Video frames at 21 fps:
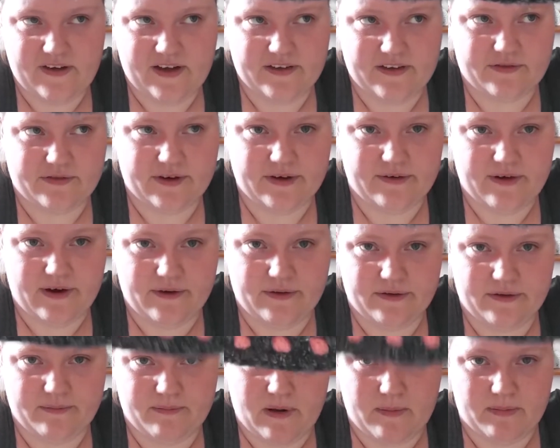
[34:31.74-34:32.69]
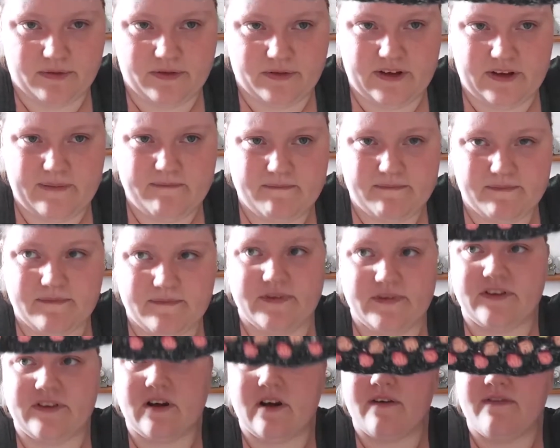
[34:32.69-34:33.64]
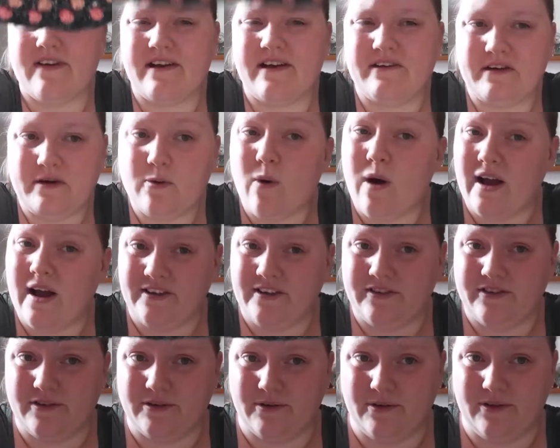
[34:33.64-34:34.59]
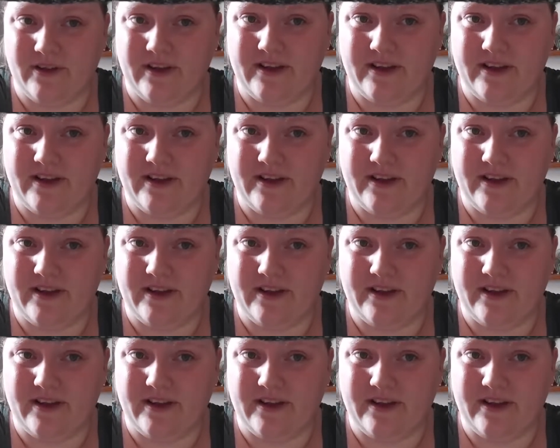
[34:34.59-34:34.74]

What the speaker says: first 3 rows of bobbles done. It's not a very wide shawl.